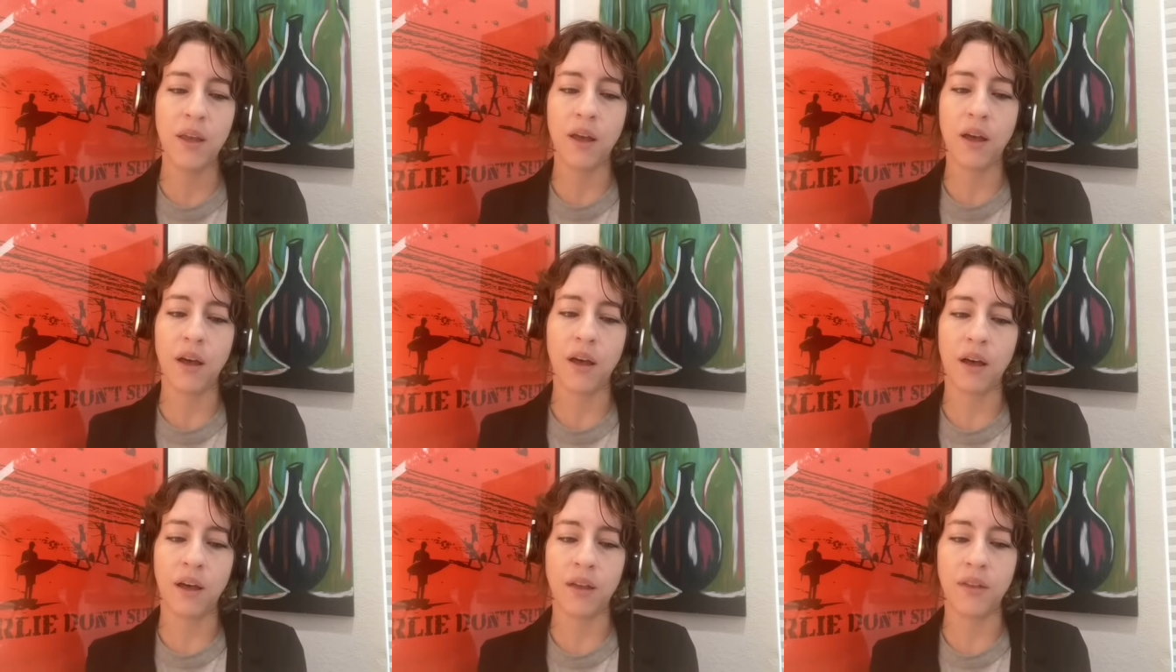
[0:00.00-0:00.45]

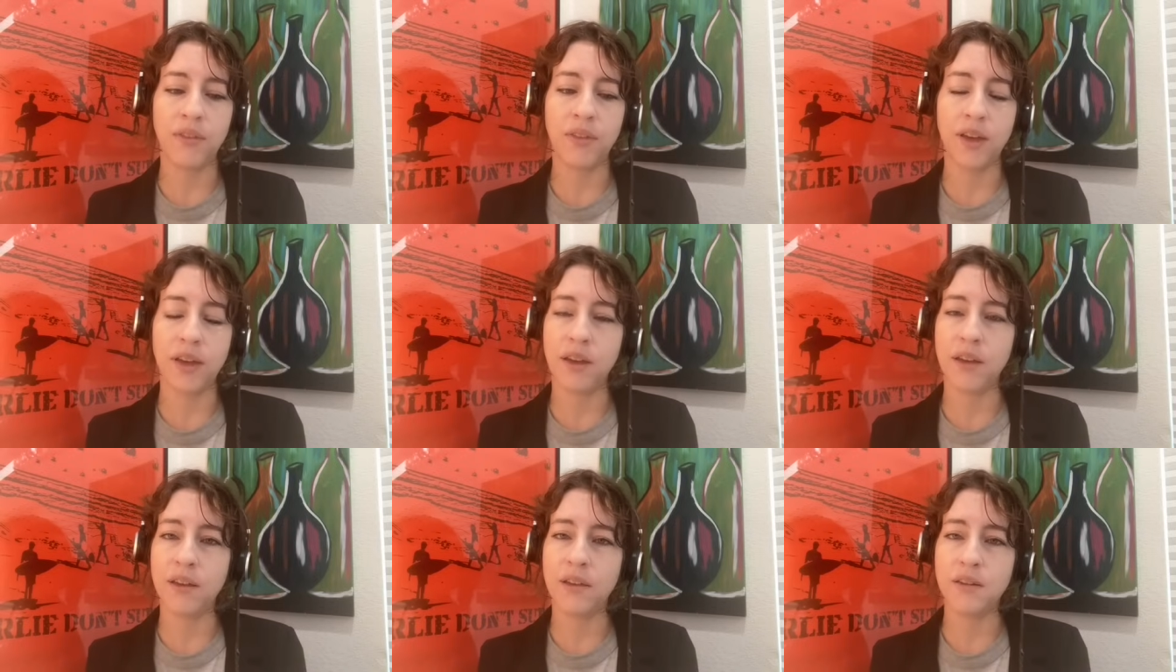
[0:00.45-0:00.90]
uh,
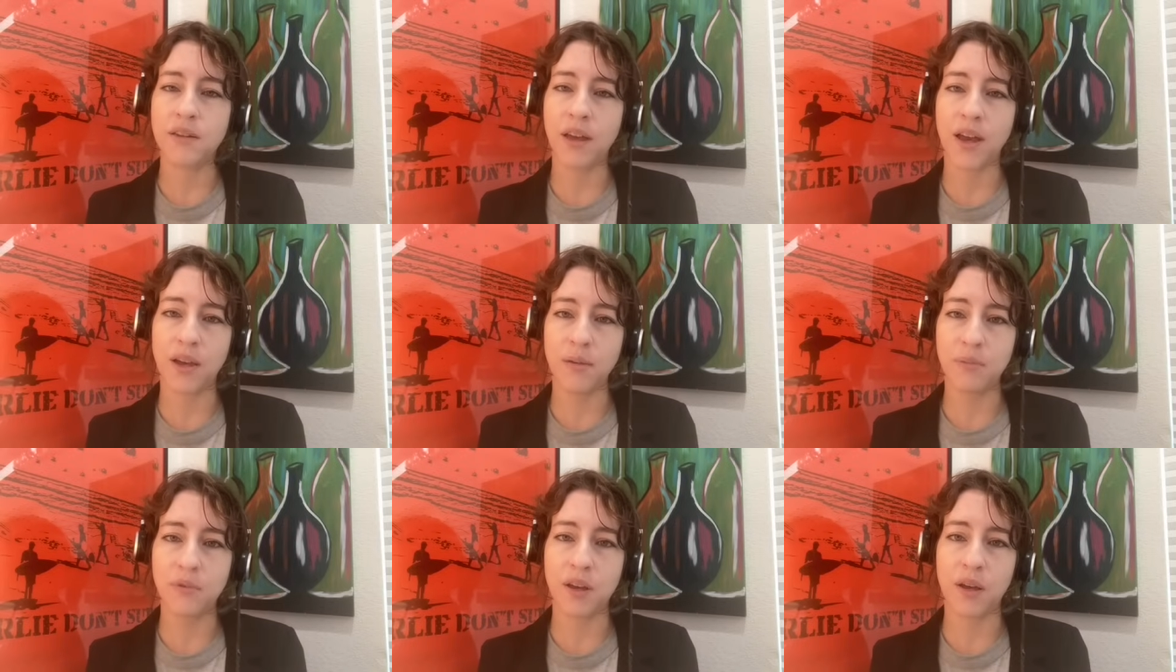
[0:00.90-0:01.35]
they
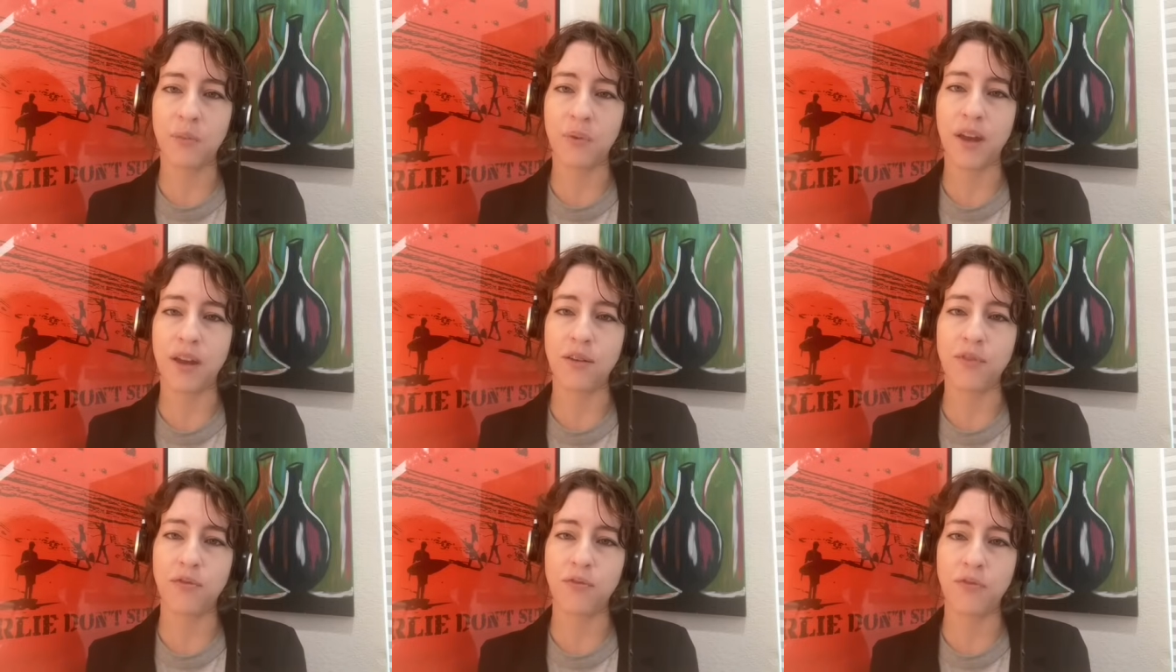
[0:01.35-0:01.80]
typed up
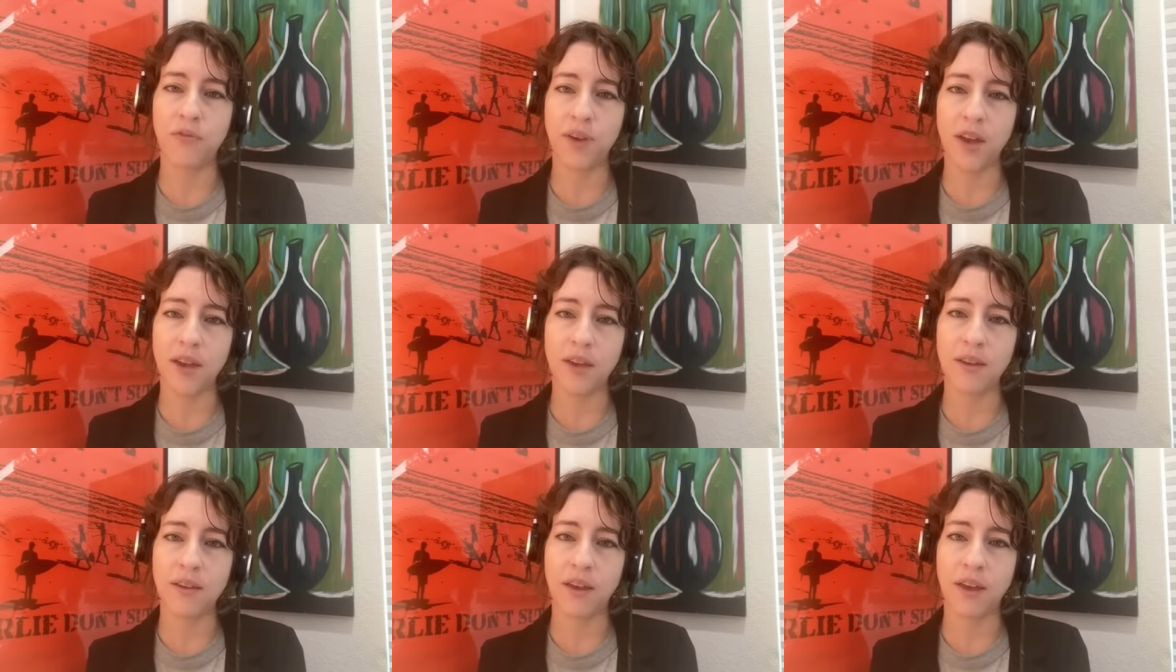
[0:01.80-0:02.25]
a
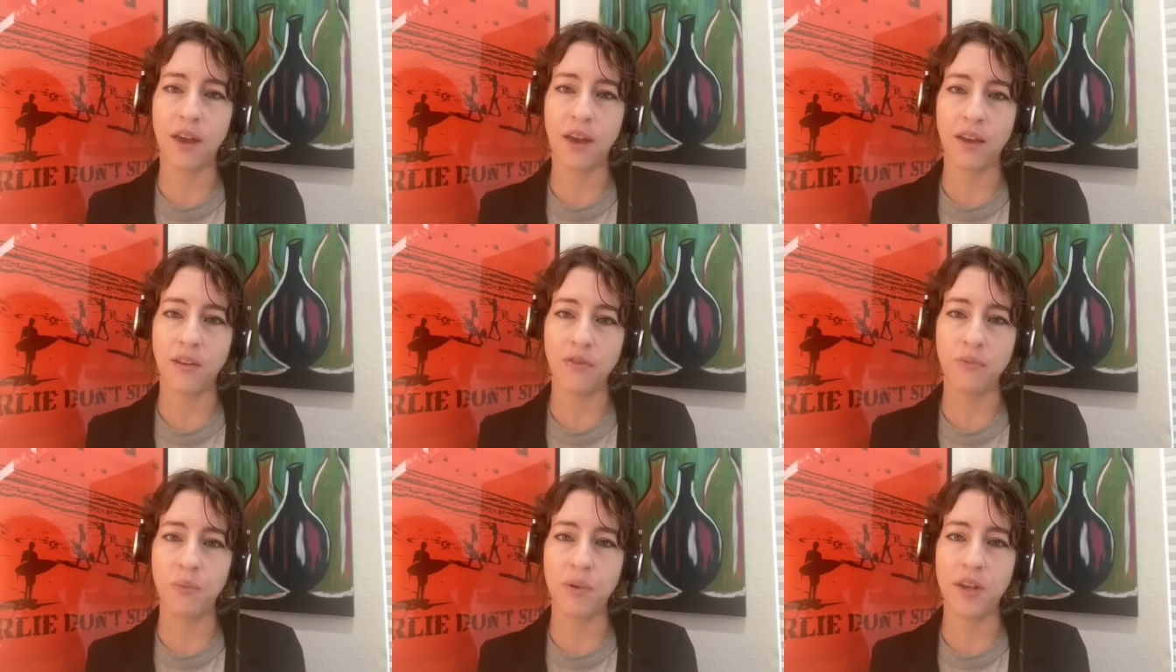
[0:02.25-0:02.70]
fake
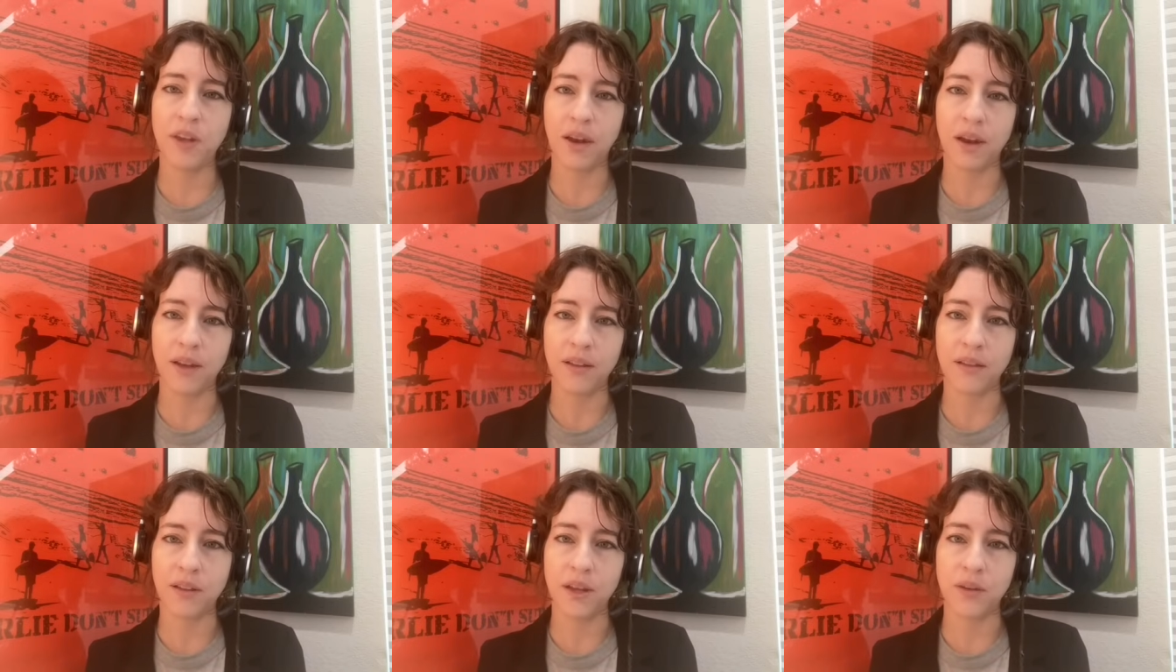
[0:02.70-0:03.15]

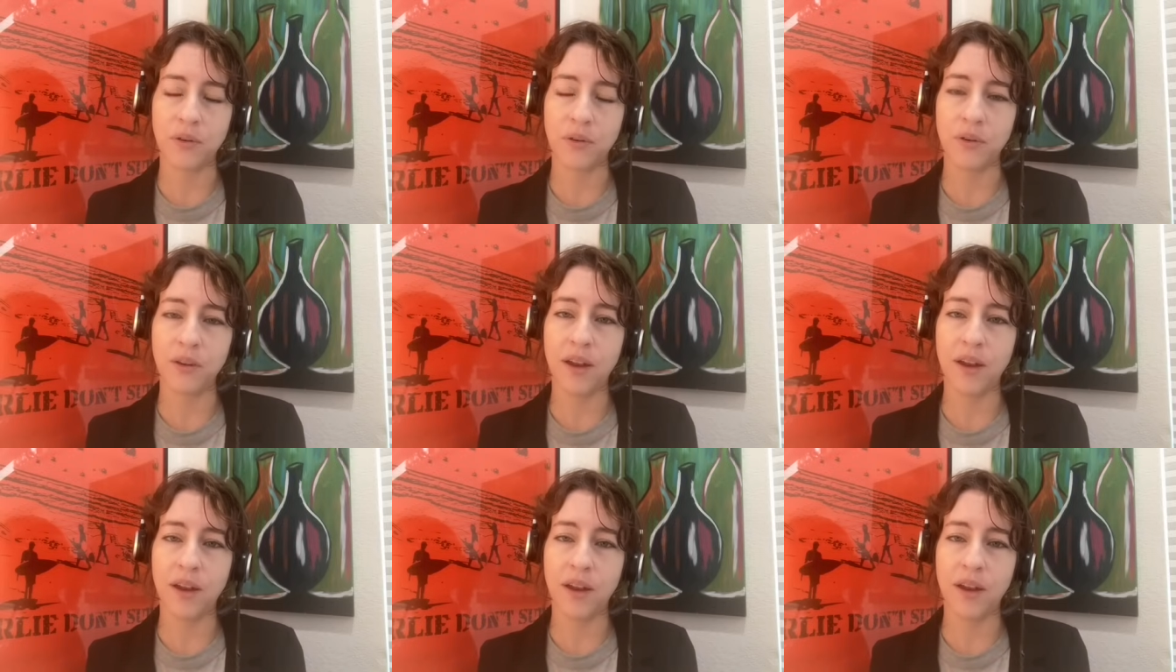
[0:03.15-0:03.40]
FBI letter,